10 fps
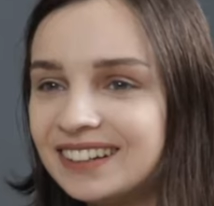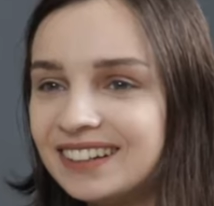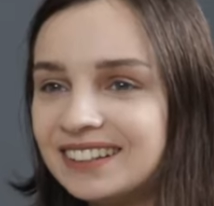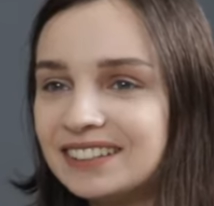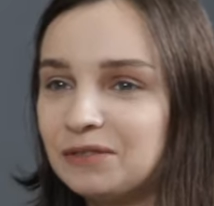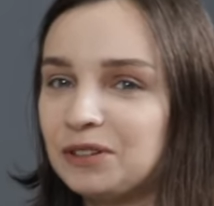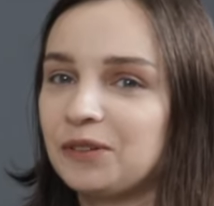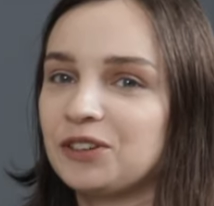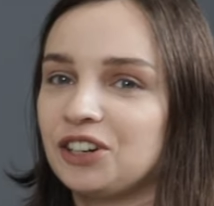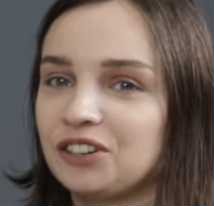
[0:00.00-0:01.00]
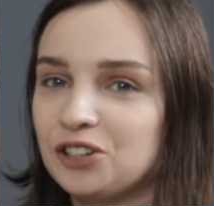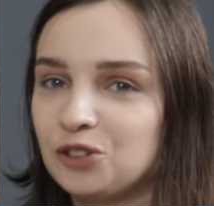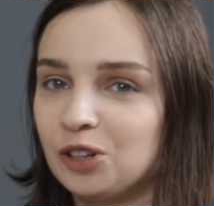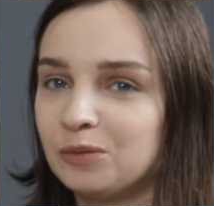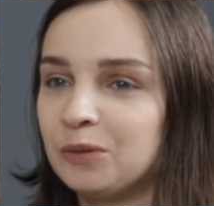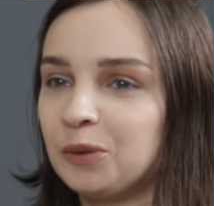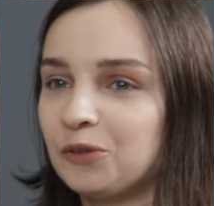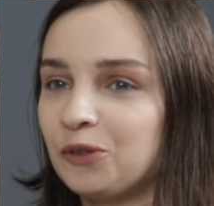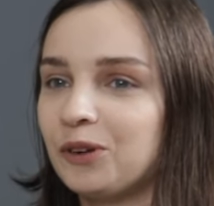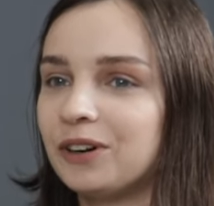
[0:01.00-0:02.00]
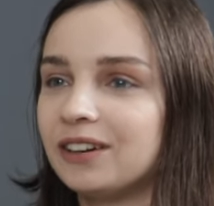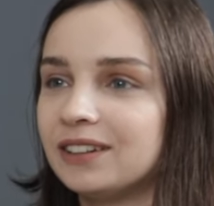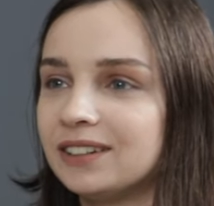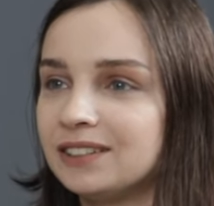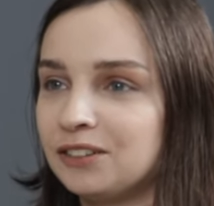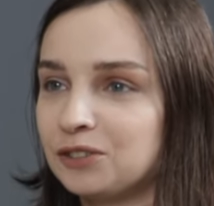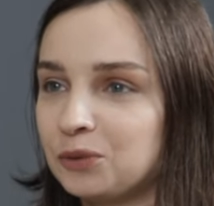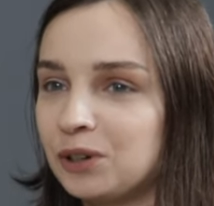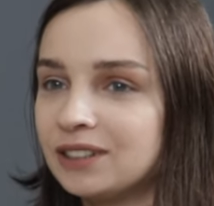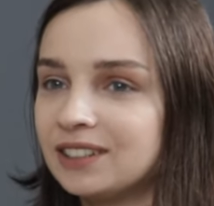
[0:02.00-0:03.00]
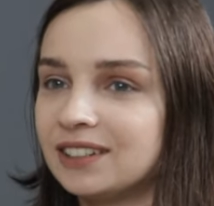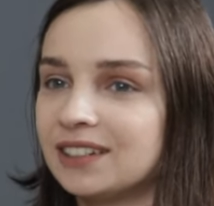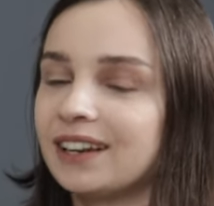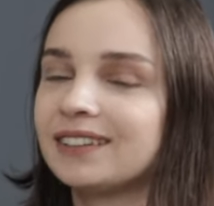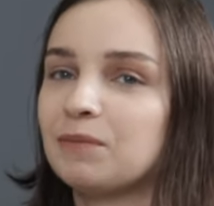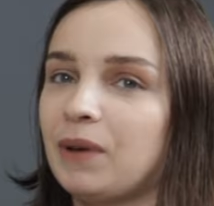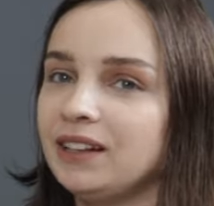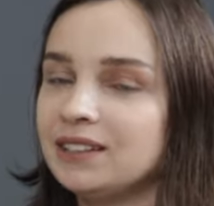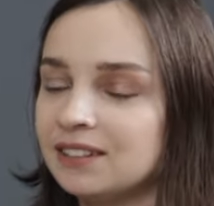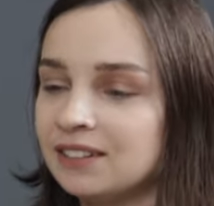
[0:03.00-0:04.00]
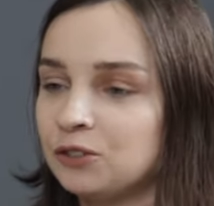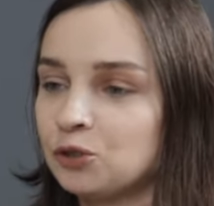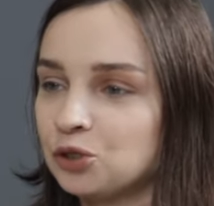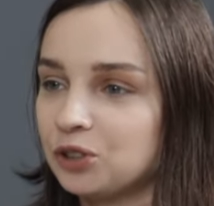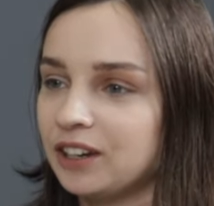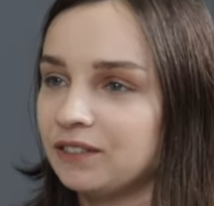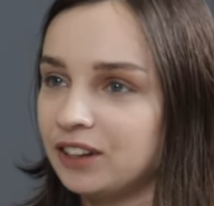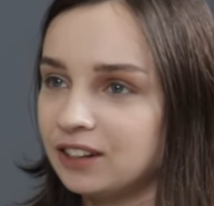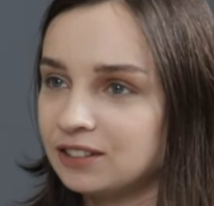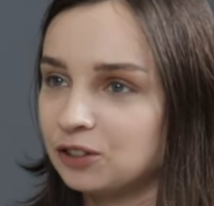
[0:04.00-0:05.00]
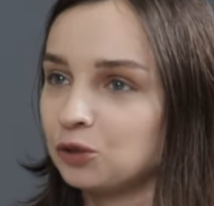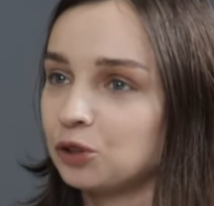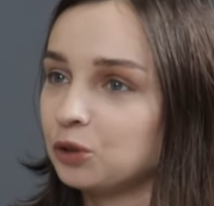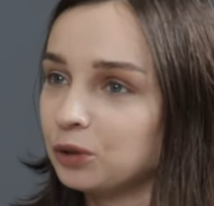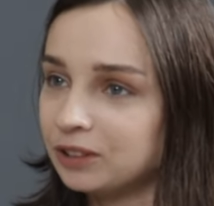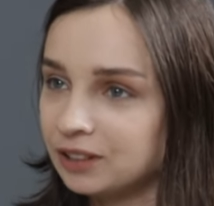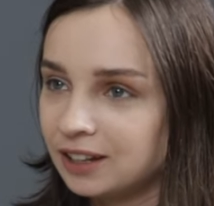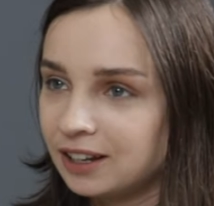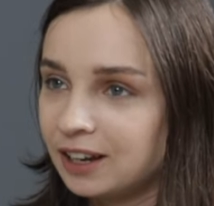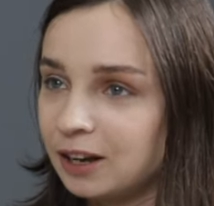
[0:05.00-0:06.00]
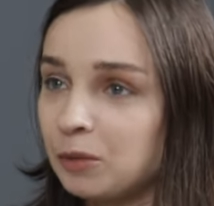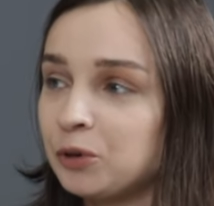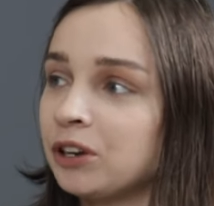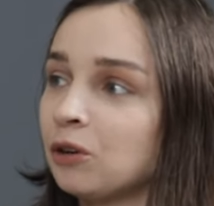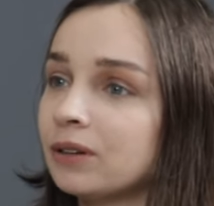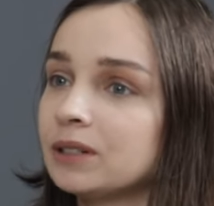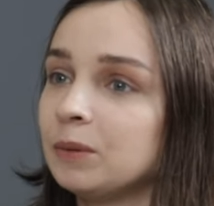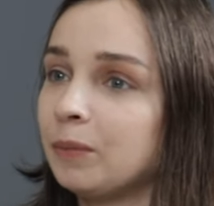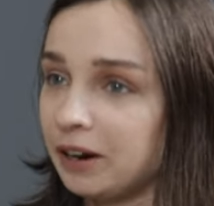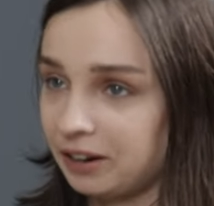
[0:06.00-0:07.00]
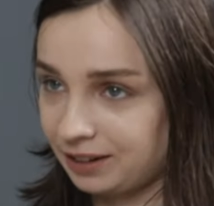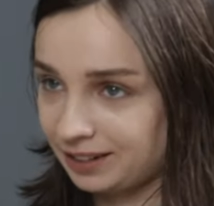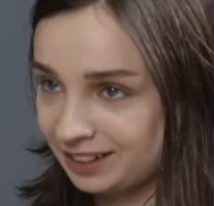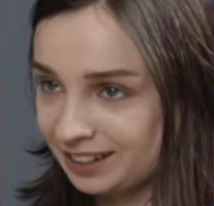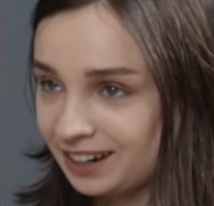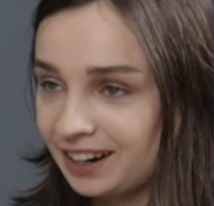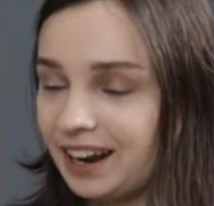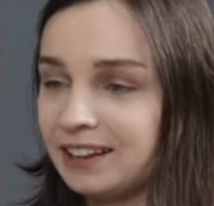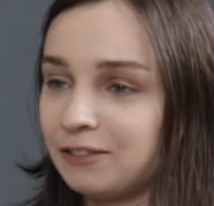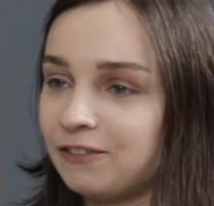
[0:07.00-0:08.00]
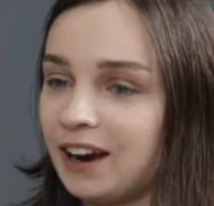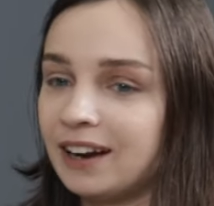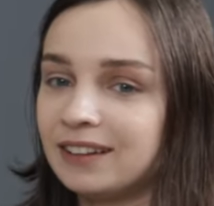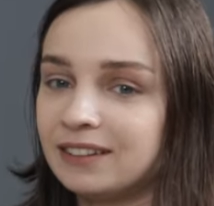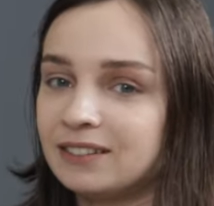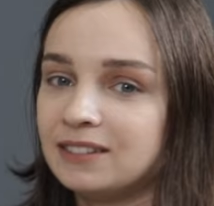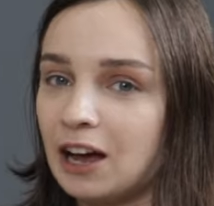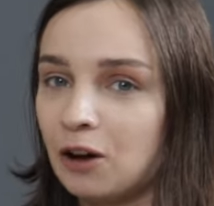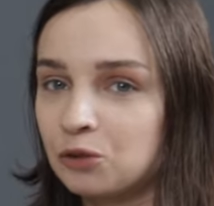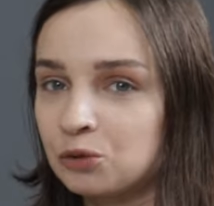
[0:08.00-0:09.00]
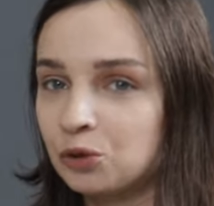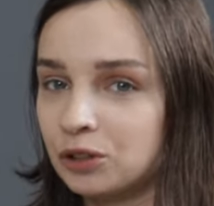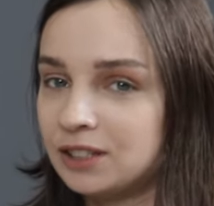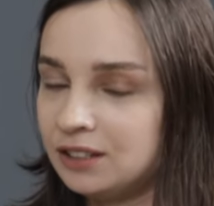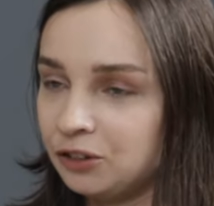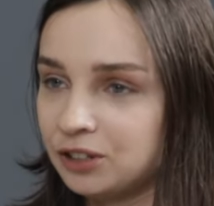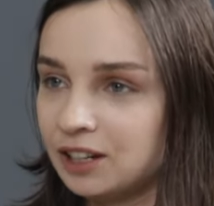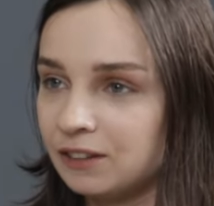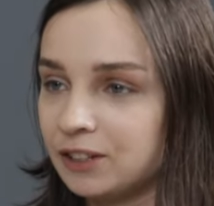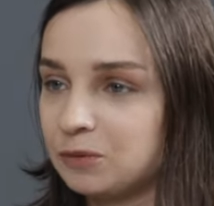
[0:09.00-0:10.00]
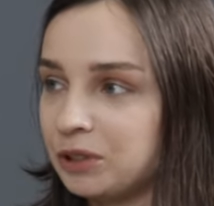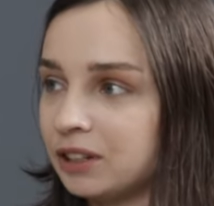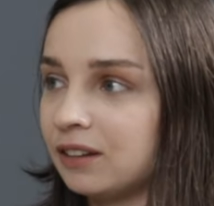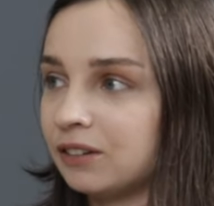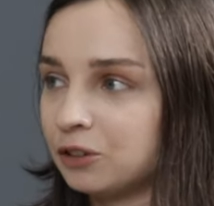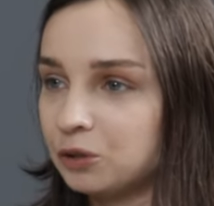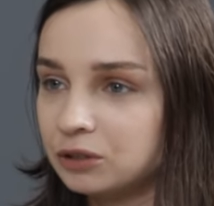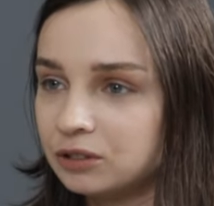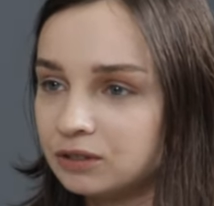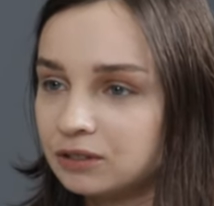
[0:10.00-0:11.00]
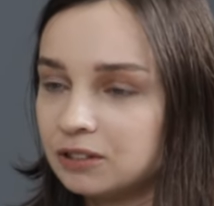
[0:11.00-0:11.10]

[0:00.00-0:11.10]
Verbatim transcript: I think this is something which Harish told me before this year's Worlds. He's like, the mindset that you should have is you're good, but you can always be better. Mm-hmm. And the fact that now you don't see yourself as particularly good